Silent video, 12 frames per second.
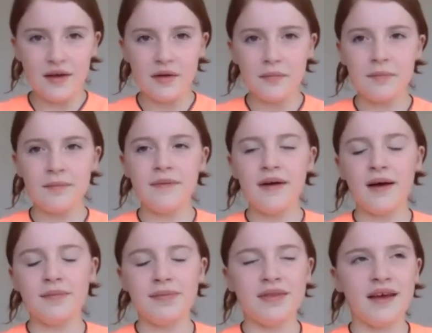
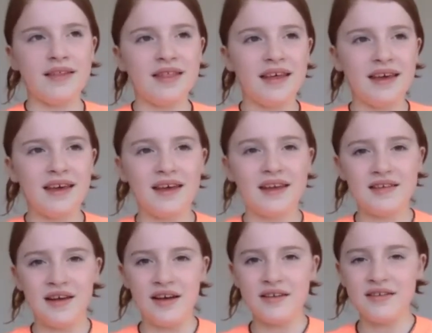Um, I think it
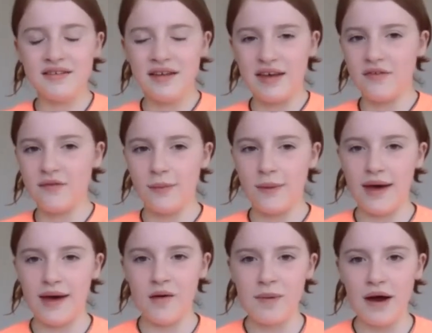does if
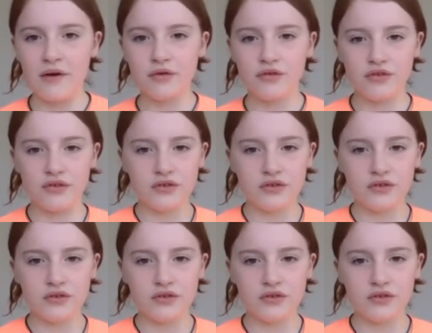we're about.